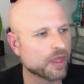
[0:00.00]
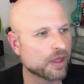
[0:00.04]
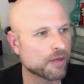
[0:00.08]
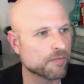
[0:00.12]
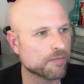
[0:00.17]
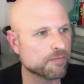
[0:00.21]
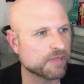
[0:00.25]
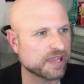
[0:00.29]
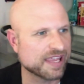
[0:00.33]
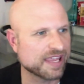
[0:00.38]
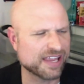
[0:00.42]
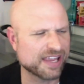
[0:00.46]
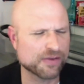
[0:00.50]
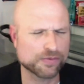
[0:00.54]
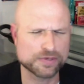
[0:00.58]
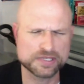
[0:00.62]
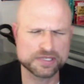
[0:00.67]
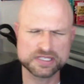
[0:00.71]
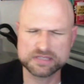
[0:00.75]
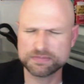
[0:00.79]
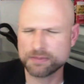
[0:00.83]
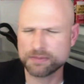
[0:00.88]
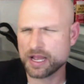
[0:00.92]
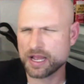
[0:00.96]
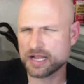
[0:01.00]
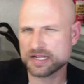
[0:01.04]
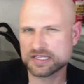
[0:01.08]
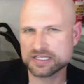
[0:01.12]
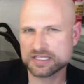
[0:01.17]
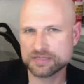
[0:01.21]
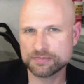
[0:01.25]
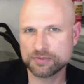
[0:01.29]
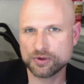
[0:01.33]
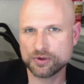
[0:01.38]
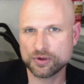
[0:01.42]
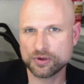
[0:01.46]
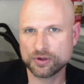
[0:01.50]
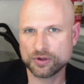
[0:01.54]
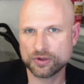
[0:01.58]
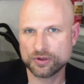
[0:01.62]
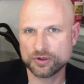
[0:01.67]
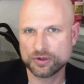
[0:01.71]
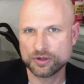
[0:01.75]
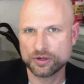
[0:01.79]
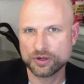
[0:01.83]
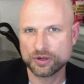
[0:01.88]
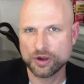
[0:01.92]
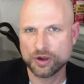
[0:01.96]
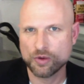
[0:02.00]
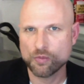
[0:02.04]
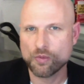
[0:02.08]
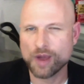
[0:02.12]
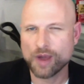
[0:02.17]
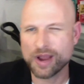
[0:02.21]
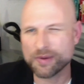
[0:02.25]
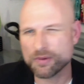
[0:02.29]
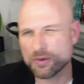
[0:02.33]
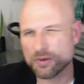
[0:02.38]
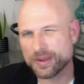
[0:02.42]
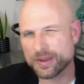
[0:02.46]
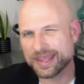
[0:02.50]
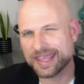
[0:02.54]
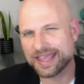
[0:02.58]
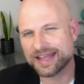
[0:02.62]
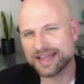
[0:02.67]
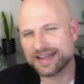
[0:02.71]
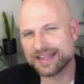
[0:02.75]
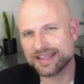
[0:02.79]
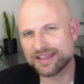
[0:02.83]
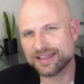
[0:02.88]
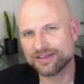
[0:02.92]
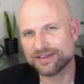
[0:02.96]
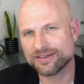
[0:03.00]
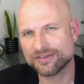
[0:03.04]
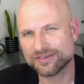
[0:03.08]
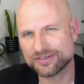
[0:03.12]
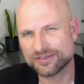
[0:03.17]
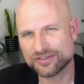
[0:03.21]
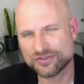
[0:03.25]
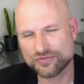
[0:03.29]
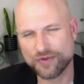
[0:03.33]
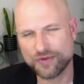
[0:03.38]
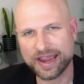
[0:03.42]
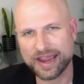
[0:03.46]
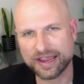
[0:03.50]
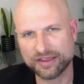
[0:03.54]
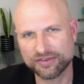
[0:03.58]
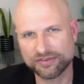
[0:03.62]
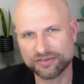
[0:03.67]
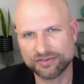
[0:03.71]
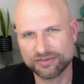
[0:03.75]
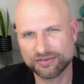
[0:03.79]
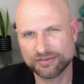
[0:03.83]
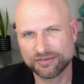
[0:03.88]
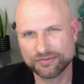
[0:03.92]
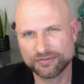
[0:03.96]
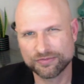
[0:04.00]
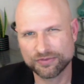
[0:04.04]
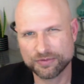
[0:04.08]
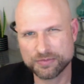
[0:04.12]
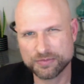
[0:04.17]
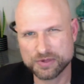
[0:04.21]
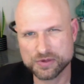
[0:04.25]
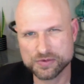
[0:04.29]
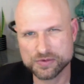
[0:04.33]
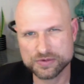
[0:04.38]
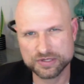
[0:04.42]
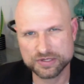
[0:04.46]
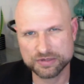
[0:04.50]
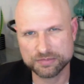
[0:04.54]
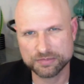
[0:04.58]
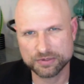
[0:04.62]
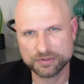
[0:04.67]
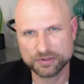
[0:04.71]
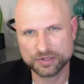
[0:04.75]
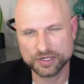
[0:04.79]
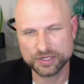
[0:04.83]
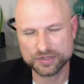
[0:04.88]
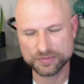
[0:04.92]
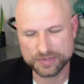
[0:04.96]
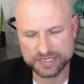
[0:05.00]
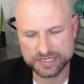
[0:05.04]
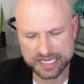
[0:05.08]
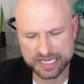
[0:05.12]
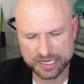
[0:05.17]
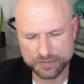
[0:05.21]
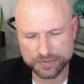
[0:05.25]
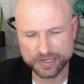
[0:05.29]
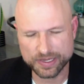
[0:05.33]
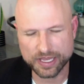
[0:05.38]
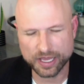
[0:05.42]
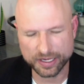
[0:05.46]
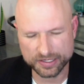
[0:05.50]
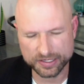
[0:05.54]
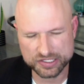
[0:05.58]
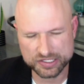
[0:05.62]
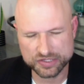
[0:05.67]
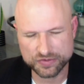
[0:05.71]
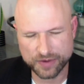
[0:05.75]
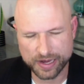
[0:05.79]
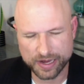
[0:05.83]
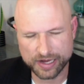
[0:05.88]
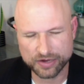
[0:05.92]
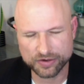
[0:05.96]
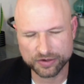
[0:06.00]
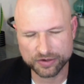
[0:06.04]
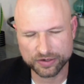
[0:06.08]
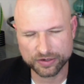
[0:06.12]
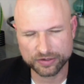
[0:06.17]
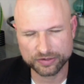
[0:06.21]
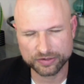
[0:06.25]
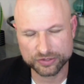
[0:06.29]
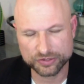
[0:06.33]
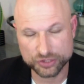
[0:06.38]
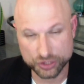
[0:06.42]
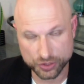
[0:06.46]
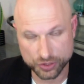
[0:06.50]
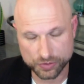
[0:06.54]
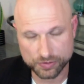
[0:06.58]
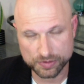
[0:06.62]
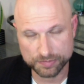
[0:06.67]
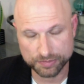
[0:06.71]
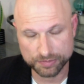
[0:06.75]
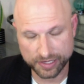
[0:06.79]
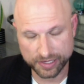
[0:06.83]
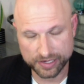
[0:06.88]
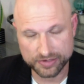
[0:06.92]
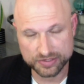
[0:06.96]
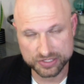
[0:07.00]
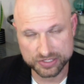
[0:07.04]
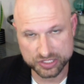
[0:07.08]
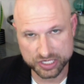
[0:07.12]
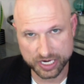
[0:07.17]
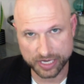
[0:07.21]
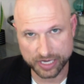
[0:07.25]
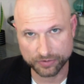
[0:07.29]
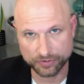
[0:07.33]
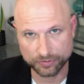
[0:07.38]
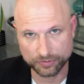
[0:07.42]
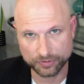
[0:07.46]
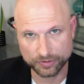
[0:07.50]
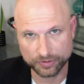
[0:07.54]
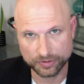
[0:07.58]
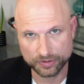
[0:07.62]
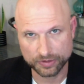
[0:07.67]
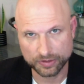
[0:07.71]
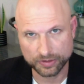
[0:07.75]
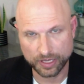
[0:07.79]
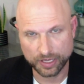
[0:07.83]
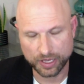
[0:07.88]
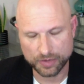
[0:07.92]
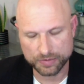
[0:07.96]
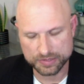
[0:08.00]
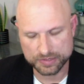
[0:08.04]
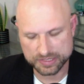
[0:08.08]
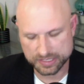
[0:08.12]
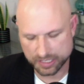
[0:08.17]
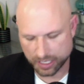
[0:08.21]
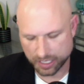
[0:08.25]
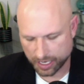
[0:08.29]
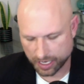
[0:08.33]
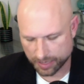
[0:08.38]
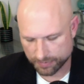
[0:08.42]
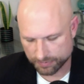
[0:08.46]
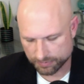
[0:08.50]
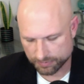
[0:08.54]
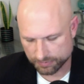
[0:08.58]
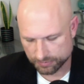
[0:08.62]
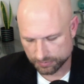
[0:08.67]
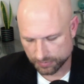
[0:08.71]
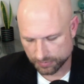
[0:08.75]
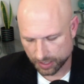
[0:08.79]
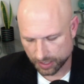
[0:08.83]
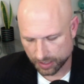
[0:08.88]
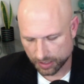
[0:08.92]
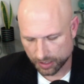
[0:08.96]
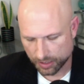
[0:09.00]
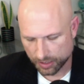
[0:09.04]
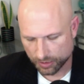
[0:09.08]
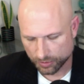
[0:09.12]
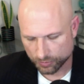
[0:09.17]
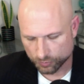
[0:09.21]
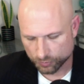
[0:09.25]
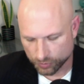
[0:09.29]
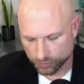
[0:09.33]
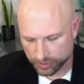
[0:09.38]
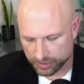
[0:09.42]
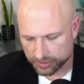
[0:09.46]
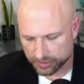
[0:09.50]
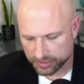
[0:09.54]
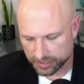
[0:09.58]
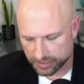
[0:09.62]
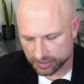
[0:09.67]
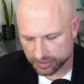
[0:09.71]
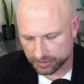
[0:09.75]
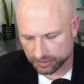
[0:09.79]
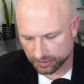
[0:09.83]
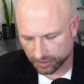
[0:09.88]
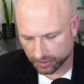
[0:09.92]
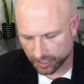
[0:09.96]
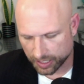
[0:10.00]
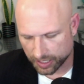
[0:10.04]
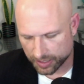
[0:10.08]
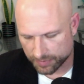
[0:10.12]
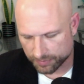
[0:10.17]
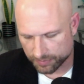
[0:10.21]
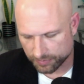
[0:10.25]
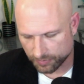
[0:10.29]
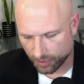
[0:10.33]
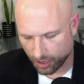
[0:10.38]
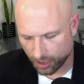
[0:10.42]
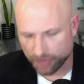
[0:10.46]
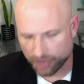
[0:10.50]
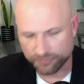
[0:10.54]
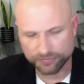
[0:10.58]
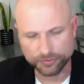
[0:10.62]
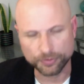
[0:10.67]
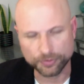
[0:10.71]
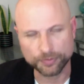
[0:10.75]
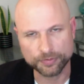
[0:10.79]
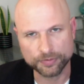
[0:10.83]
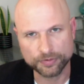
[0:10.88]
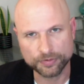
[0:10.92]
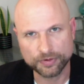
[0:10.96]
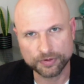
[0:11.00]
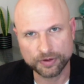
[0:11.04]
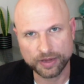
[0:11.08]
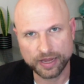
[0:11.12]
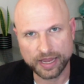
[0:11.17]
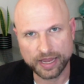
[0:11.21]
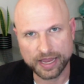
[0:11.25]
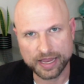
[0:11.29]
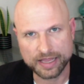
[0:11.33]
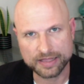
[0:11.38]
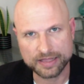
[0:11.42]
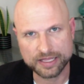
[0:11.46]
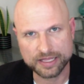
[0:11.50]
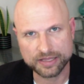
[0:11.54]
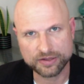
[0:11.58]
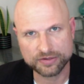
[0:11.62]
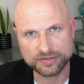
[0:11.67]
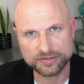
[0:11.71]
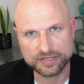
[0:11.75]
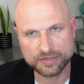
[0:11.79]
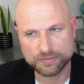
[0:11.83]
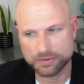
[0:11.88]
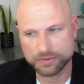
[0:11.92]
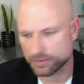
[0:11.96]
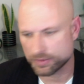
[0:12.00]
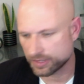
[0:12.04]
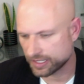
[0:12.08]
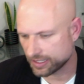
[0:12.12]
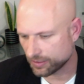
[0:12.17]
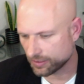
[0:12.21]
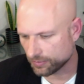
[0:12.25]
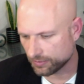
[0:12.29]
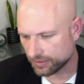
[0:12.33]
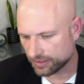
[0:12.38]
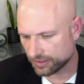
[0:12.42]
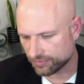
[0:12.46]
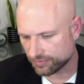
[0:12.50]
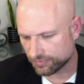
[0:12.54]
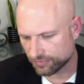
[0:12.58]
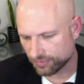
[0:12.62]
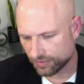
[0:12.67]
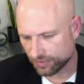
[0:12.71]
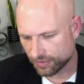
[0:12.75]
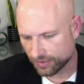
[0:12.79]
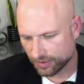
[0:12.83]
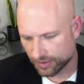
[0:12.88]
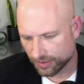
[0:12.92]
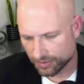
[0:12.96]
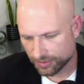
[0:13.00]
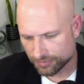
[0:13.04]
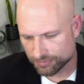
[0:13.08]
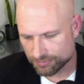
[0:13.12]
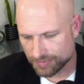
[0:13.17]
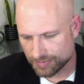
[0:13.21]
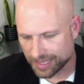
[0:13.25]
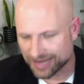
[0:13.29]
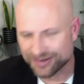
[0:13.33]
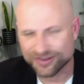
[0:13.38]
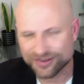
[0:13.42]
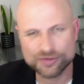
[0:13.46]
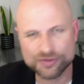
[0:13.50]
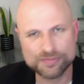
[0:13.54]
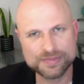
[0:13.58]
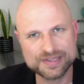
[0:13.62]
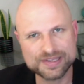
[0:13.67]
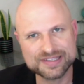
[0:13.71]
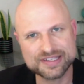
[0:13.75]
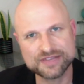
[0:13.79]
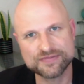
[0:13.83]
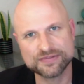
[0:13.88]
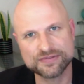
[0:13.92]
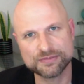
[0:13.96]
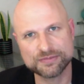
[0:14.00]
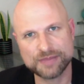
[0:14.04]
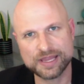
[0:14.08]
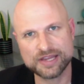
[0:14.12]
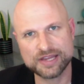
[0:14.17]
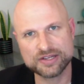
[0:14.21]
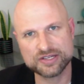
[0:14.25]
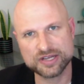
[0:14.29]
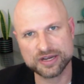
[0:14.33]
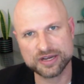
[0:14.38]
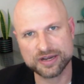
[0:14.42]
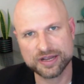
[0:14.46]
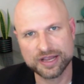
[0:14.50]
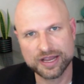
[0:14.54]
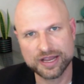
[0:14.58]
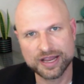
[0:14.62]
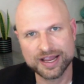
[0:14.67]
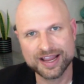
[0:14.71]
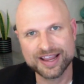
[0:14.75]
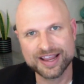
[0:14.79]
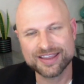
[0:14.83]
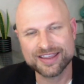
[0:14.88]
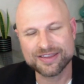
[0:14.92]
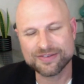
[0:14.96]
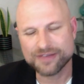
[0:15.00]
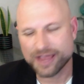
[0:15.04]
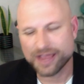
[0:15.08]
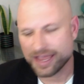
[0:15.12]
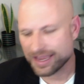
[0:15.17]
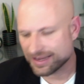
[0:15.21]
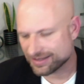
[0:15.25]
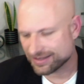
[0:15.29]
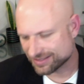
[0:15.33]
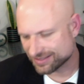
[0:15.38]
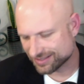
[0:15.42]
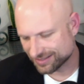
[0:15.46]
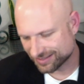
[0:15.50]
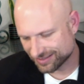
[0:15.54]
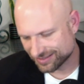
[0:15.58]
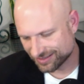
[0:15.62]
being irresponsible? Why were we getting strikes from YouTube? Because we did. We got a strike on our Sherwood Players channel. It was um really um awful. And they said we were guilty of medical misinformation. You guys,